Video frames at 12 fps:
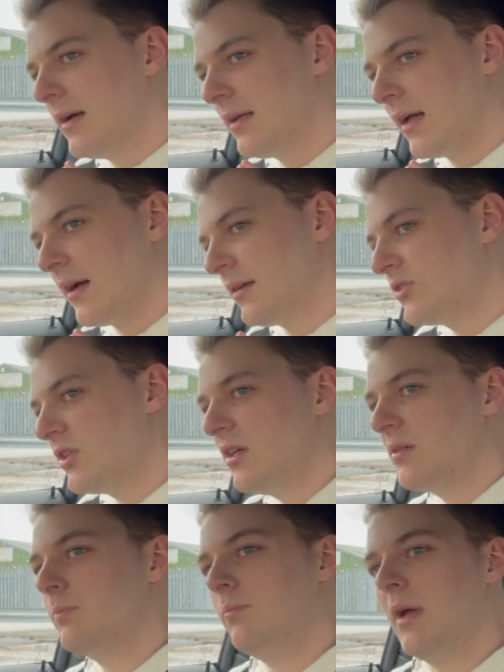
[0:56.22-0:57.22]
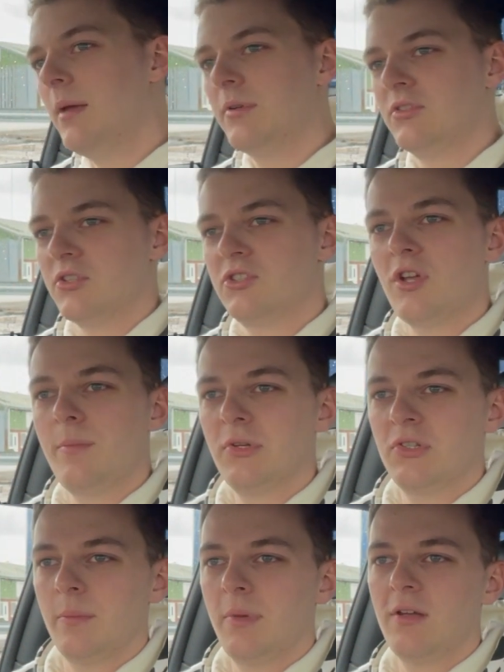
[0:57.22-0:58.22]
I'd say maybe to some
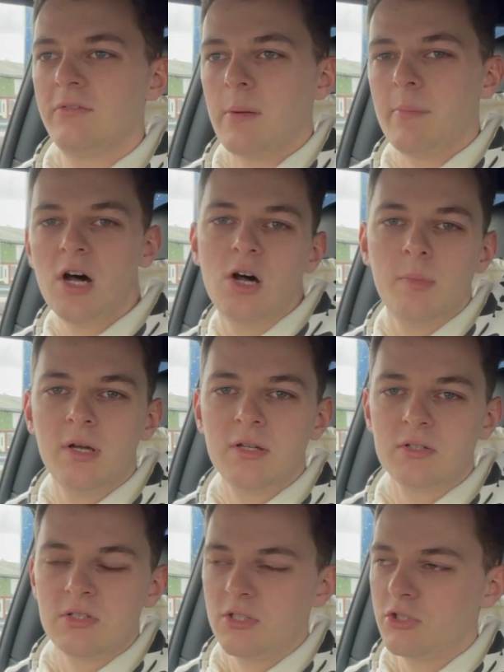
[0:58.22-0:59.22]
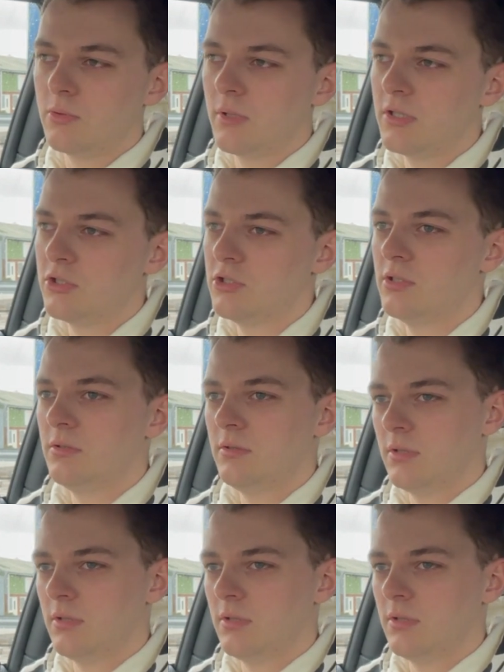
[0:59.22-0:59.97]
it's a bit of a Marmite situation.